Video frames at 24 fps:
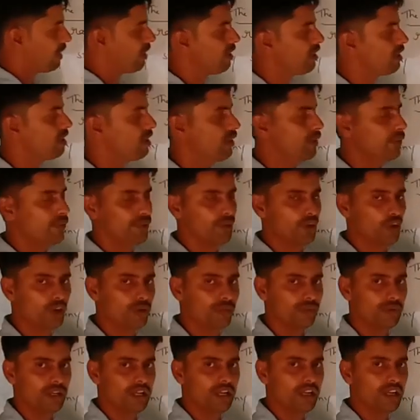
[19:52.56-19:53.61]
and
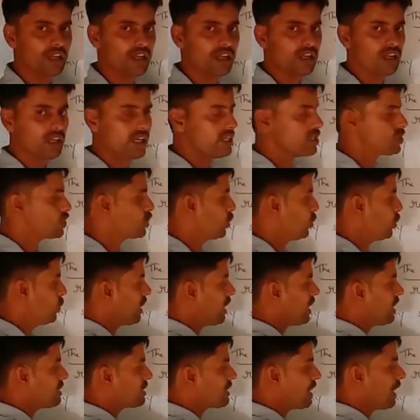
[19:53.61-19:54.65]
normal is known
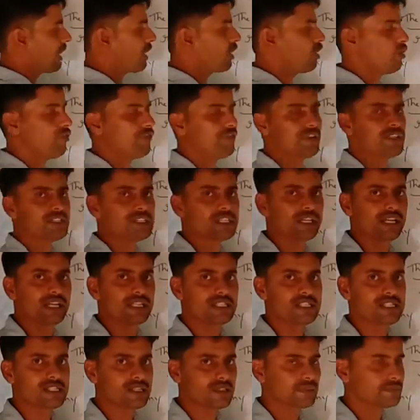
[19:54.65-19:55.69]
as angle of
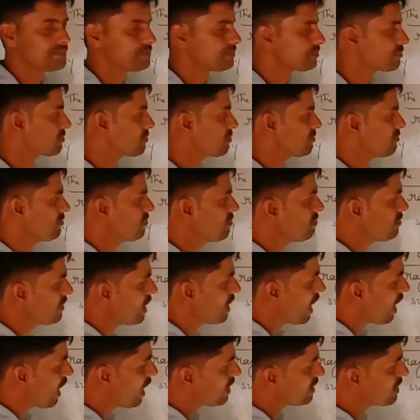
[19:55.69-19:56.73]
incidence.
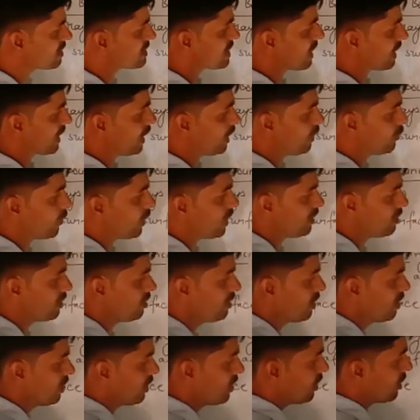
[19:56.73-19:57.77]
And the second one,